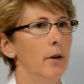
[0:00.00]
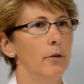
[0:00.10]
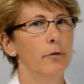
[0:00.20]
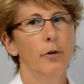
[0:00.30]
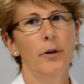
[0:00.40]
you know,
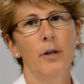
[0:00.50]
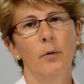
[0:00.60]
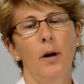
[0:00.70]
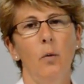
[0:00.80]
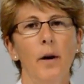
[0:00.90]
diverting
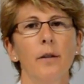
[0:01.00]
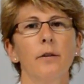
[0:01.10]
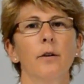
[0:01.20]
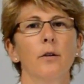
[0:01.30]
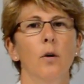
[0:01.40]
around
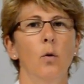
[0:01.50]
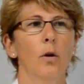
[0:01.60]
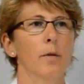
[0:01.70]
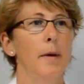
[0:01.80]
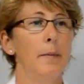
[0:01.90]
weather,
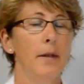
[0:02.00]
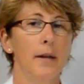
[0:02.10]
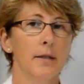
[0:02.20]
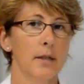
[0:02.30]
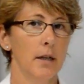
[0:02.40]
or maybe
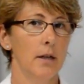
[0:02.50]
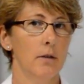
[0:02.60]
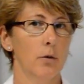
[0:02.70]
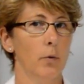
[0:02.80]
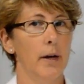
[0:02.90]
they see
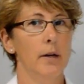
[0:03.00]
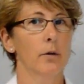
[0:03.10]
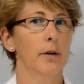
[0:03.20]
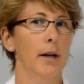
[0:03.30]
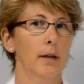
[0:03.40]
terrain
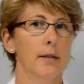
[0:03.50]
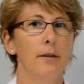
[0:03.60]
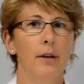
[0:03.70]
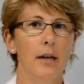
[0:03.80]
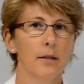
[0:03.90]
or a
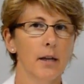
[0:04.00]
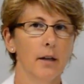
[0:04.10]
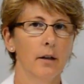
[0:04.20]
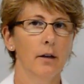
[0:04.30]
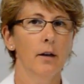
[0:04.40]
TV
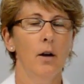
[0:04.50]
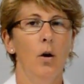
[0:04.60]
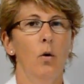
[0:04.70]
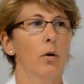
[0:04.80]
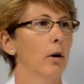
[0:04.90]
antenna
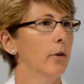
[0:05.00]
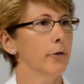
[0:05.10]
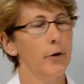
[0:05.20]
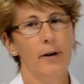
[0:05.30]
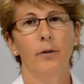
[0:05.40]
or other
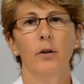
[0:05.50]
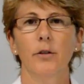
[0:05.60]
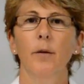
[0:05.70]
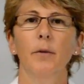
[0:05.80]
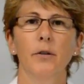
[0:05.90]
traffic or
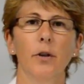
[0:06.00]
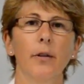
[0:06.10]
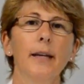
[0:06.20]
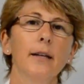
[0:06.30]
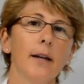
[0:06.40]
something. So
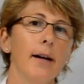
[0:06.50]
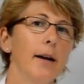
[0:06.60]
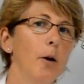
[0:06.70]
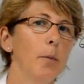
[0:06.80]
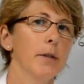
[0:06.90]
they can kind
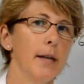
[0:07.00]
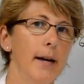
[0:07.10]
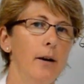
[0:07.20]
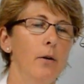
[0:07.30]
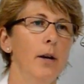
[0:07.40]
of help us
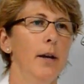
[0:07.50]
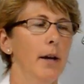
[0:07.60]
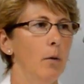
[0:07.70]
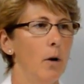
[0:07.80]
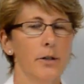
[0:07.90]
out
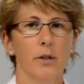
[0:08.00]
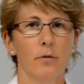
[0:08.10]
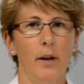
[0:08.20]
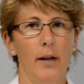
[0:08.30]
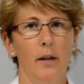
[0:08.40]
and watch us
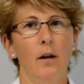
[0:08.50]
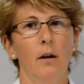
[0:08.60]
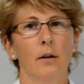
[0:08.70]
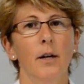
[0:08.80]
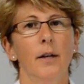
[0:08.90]
fly
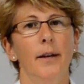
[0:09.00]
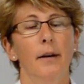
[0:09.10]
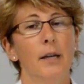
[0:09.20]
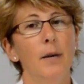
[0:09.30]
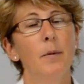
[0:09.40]
along.
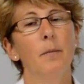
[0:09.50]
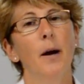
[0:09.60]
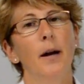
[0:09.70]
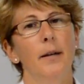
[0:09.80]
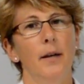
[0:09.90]
Now, keep in
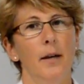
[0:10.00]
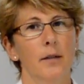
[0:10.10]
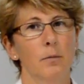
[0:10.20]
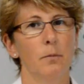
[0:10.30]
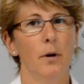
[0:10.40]
mind,
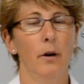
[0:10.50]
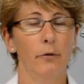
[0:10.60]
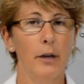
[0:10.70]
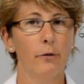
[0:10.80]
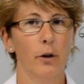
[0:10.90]
as uh,
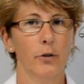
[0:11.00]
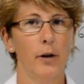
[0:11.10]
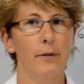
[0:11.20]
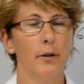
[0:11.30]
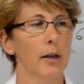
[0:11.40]
VFR
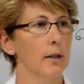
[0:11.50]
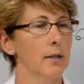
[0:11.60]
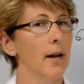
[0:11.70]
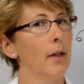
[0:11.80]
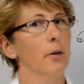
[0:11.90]
traffic,
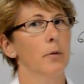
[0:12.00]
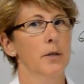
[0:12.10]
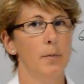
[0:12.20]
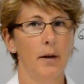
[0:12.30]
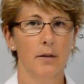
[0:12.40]
it's not their
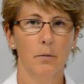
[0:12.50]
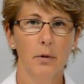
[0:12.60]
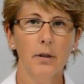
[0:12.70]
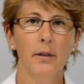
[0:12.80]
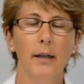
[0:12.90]

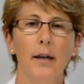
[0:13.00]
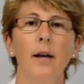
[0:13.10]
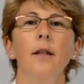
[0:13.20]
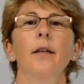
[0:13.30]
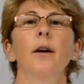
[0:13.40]
responsibility.
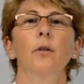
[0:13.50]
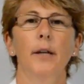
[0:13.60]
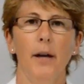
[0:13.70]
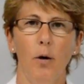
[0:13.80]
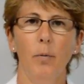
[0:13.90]
They
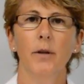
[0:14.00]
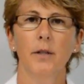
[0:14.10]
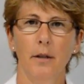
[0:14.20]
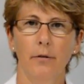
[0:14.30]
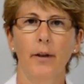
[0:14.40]
only help
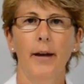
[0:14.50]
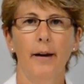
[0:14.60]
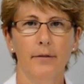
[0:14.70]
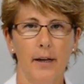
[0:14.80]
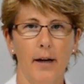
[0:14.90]
us if they
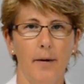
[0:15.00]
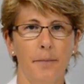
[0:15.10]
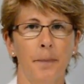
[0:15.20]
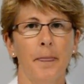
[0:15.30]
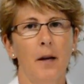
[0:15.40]
have
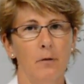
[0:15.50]
time,